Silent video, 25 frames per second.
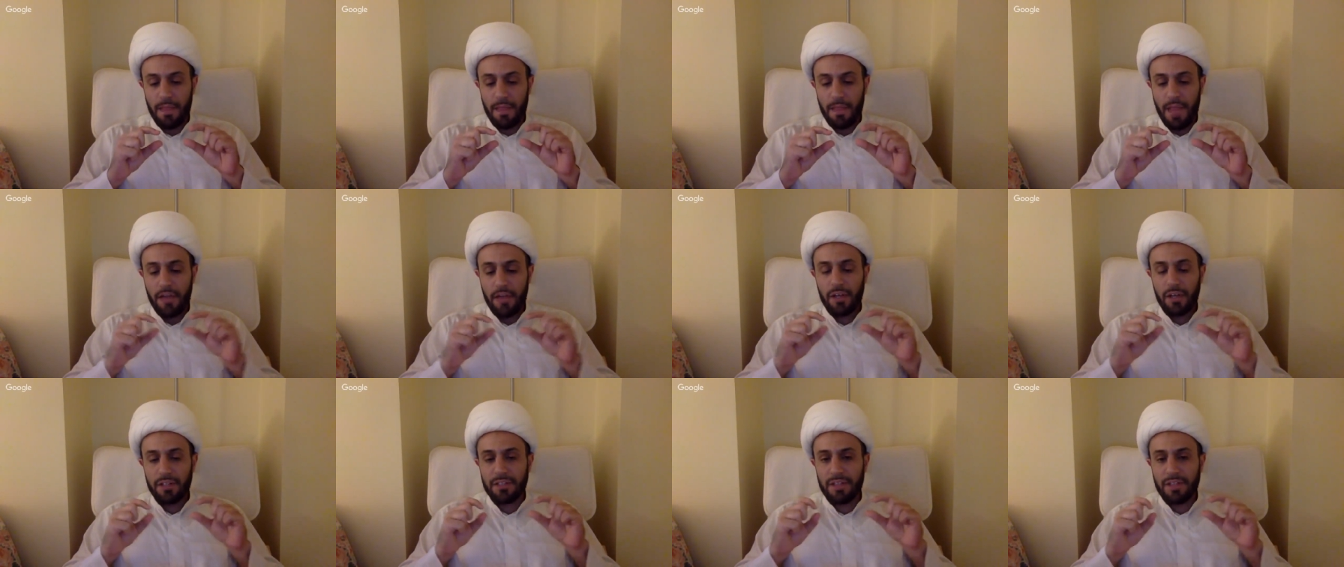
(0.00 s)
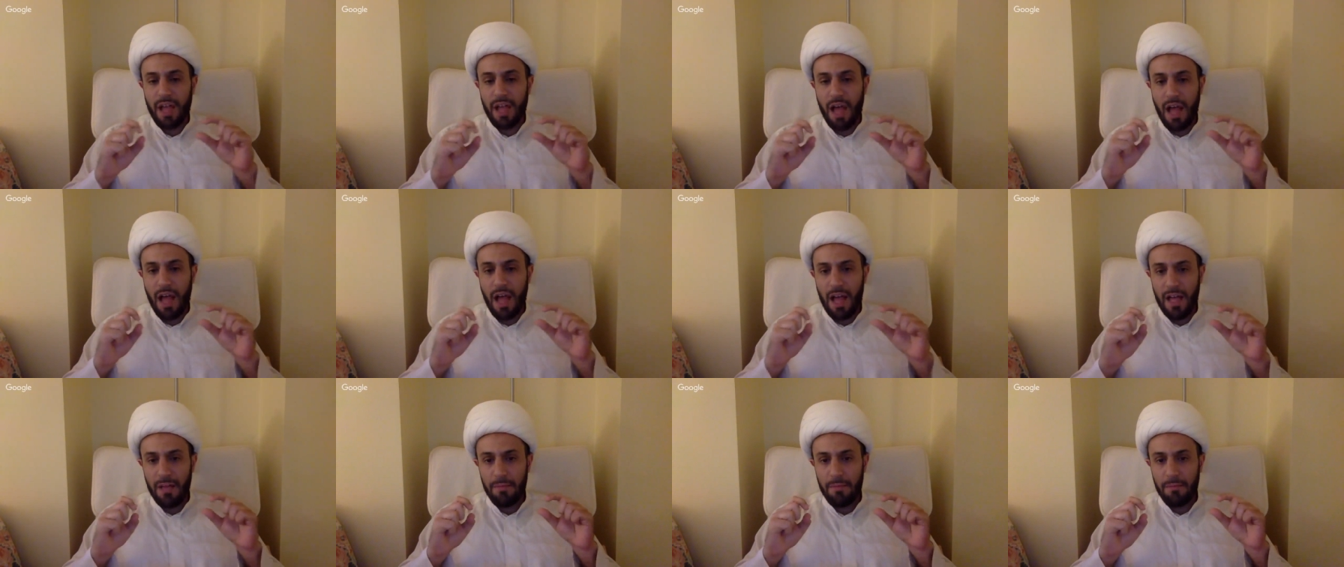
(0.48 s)
our
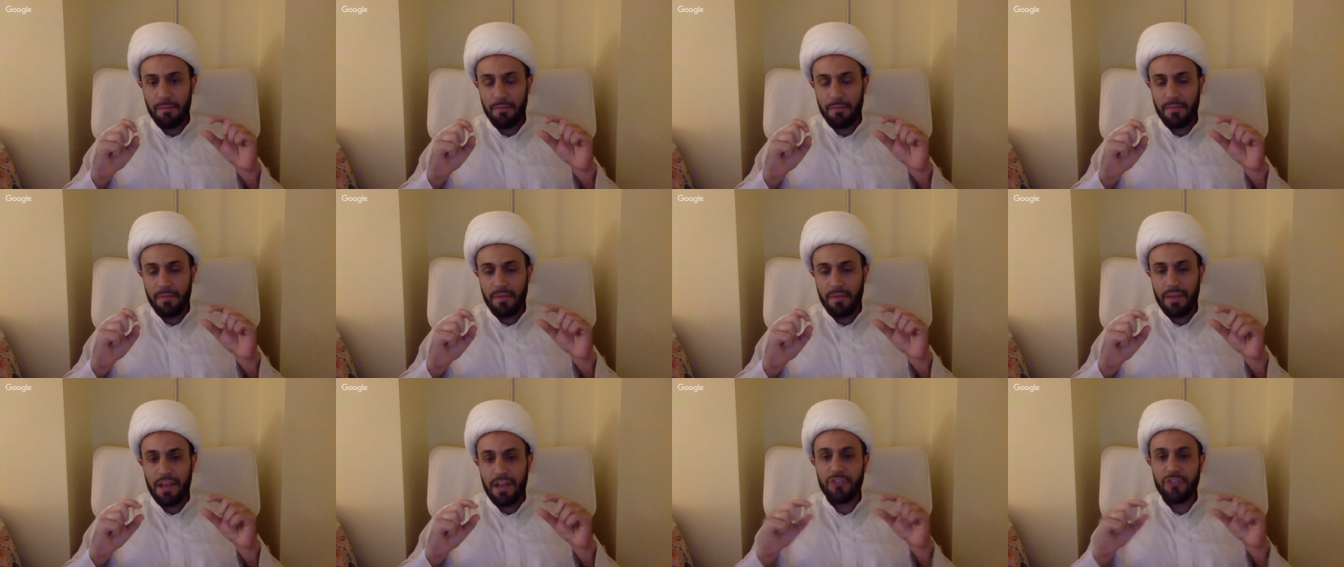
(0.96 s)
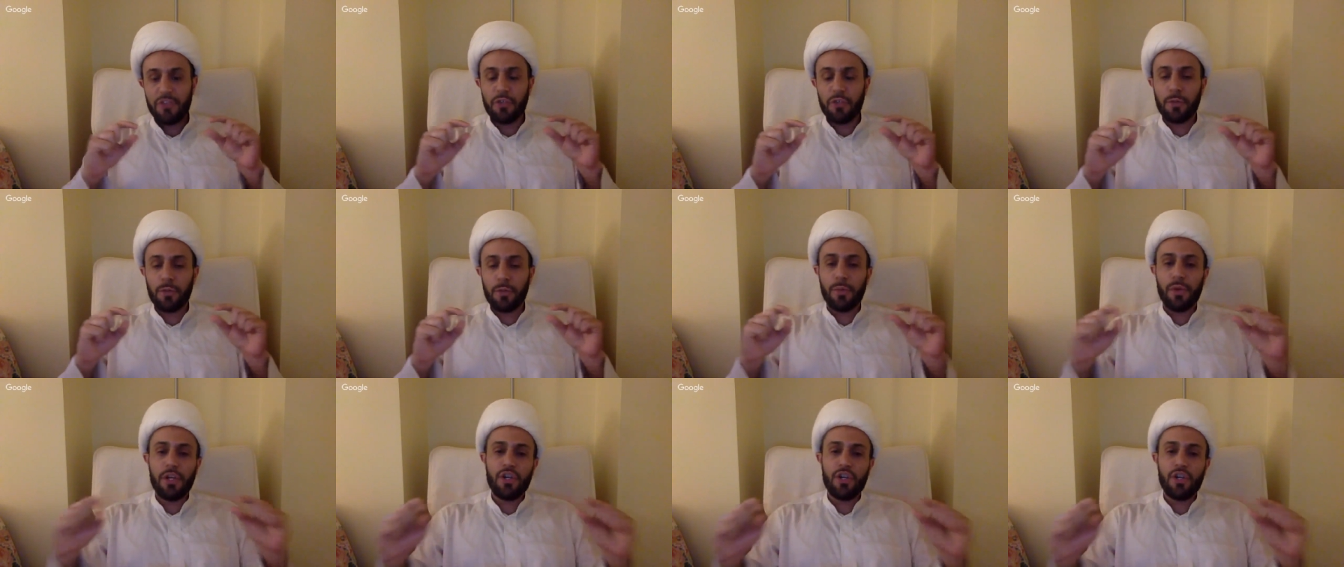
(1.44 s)
time as a
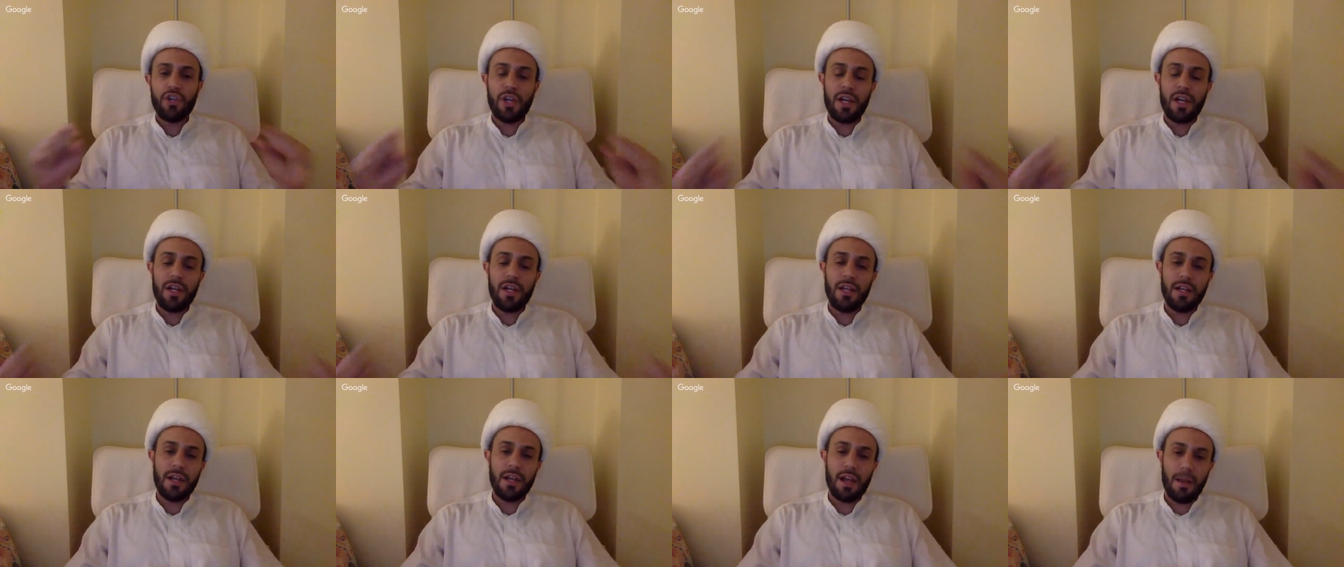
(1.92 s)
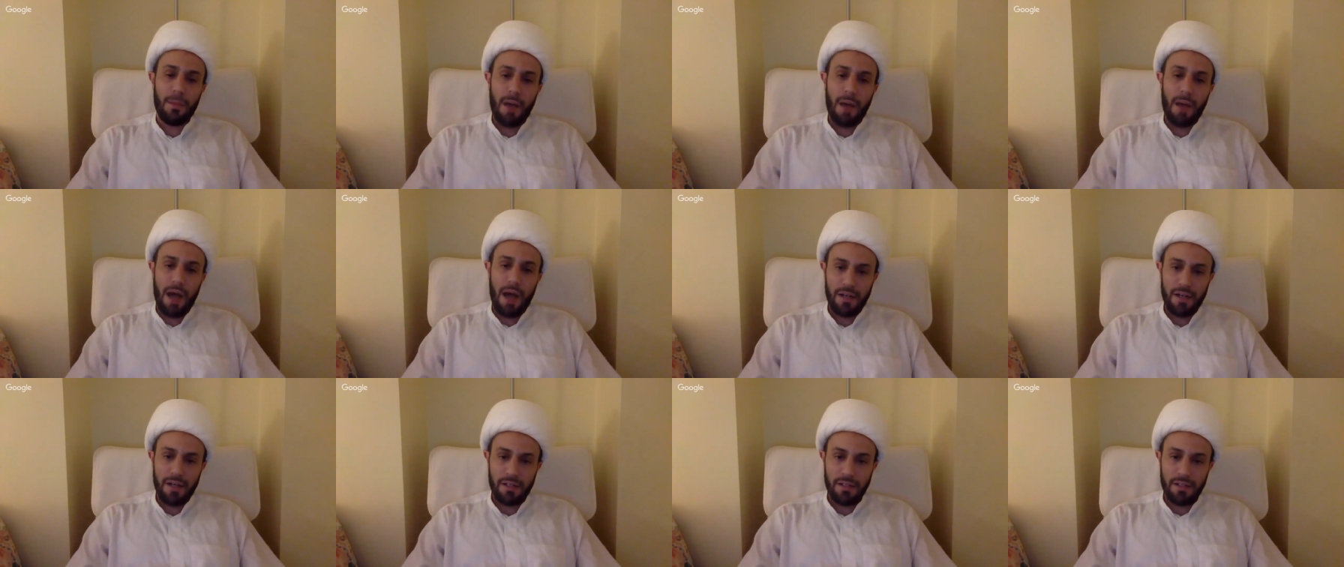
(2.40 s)
depreciating
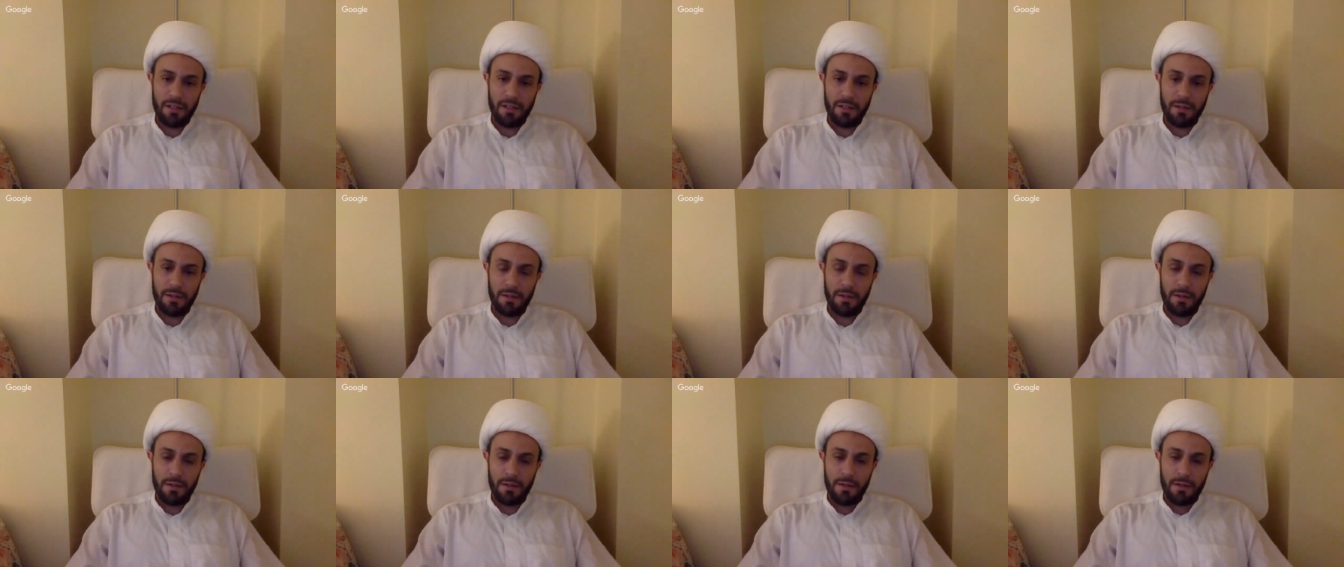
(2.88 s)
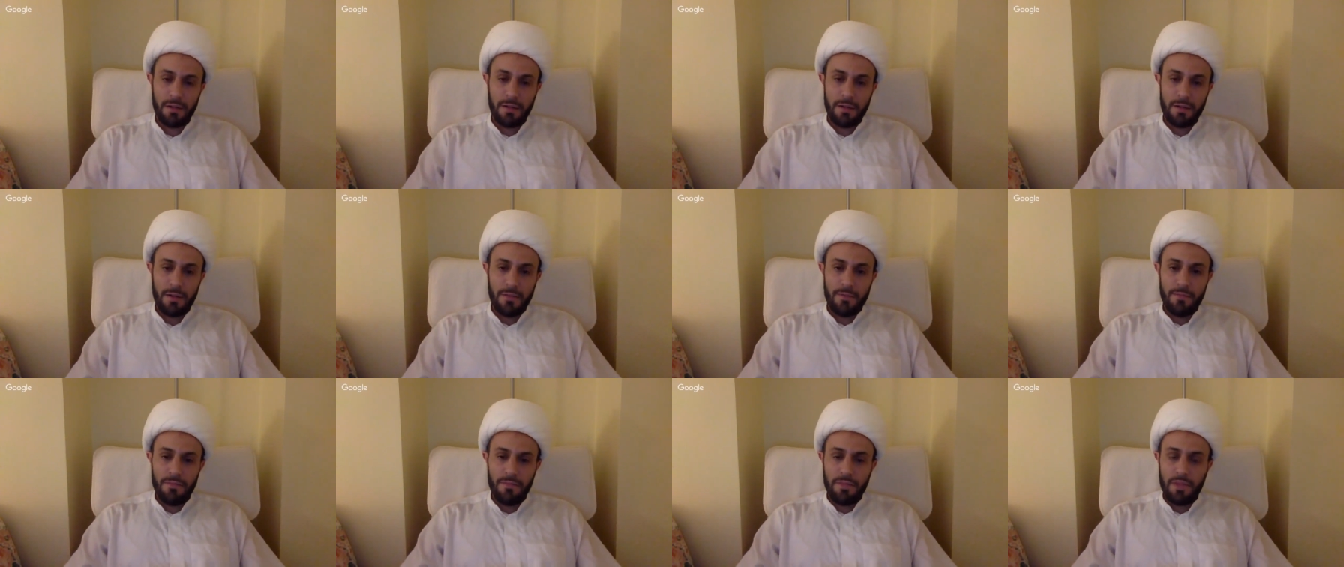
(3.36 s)
commodity,
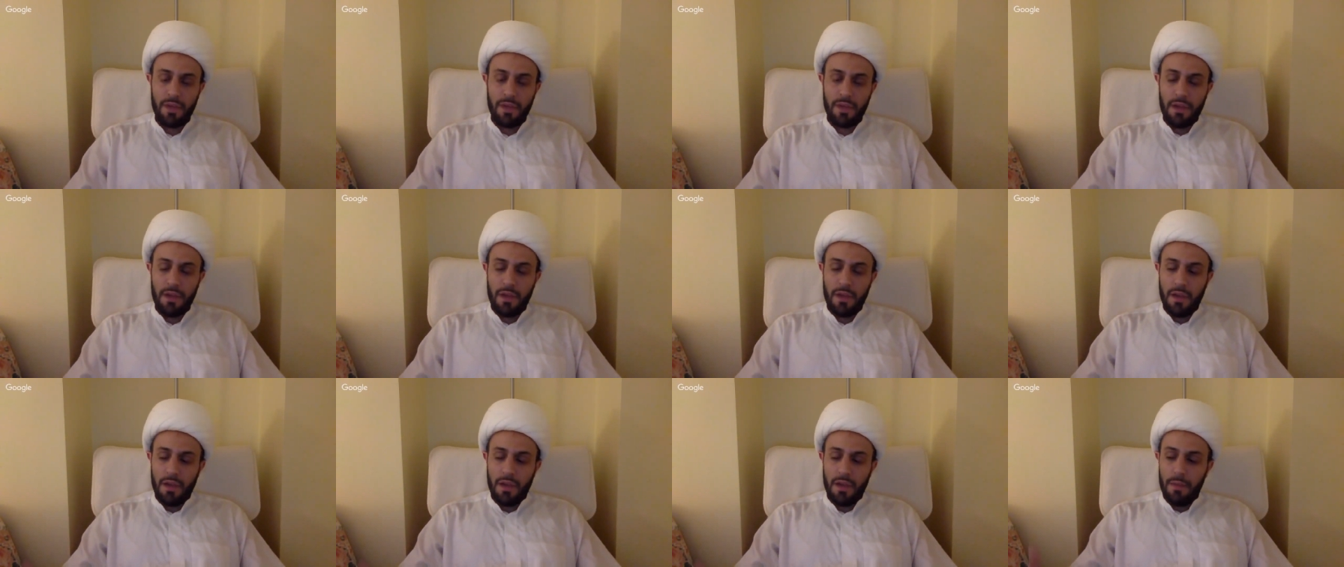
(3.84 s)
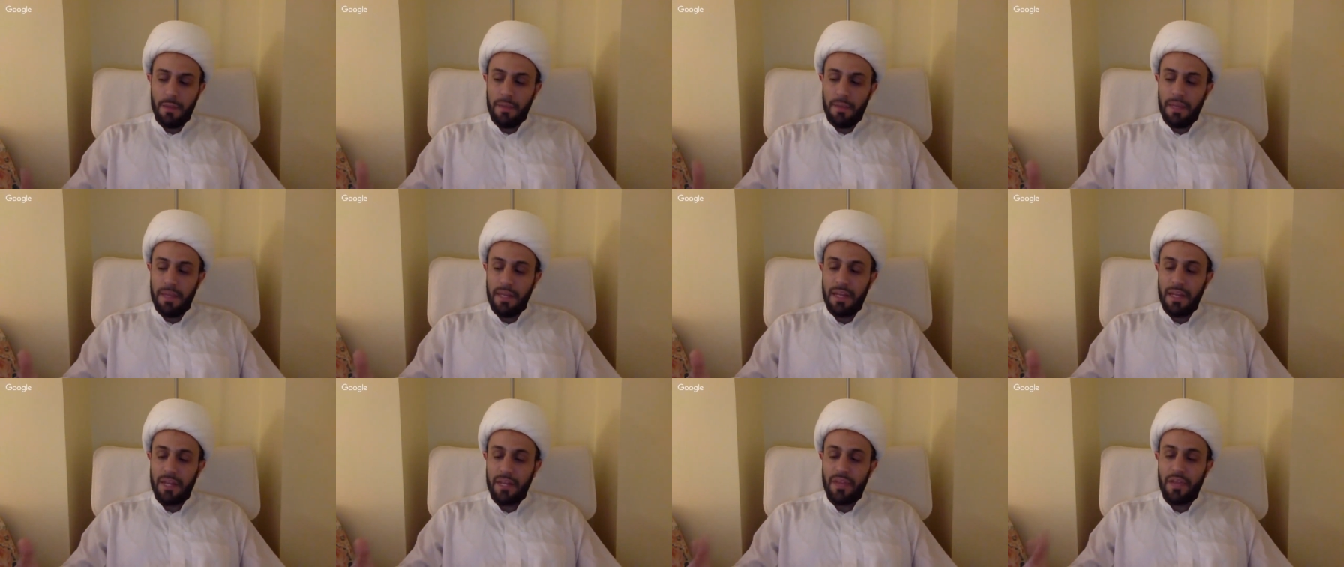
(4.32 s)

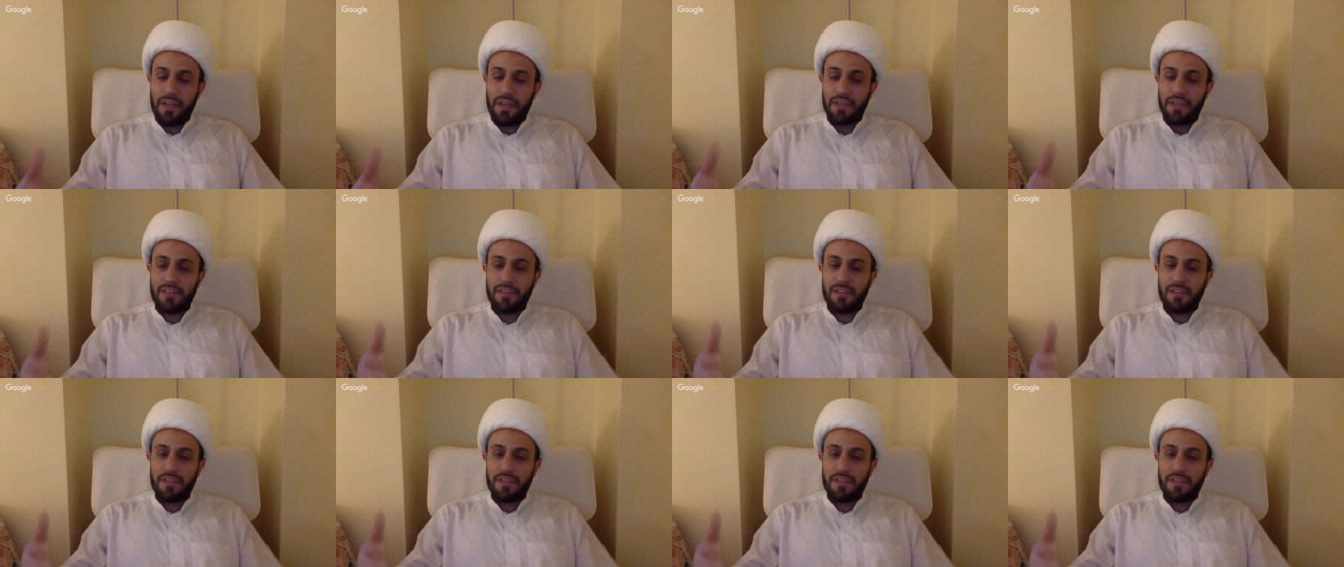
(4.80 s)
meaning that.